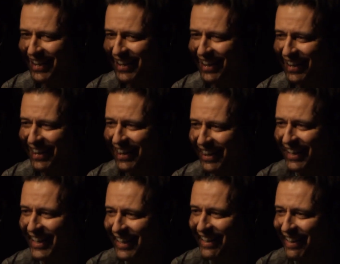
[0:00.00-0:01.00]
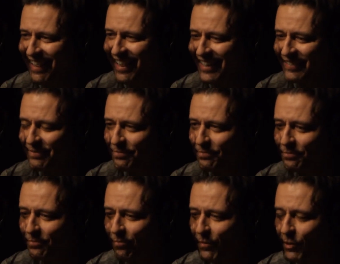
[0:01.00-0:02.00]
you too can do this.
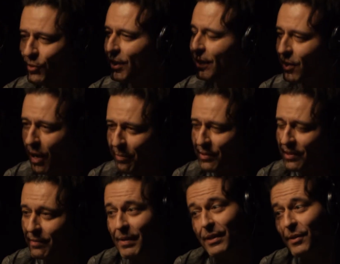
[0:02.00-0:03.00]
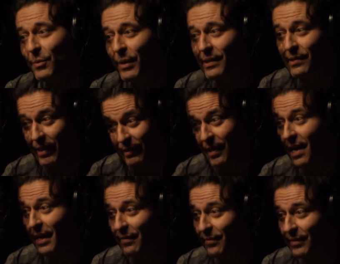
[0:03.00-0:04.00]
So you got to compensate in many other ways, like live.
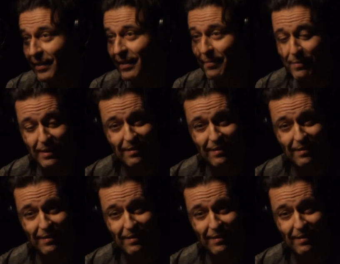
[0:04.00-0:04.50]
You got to be.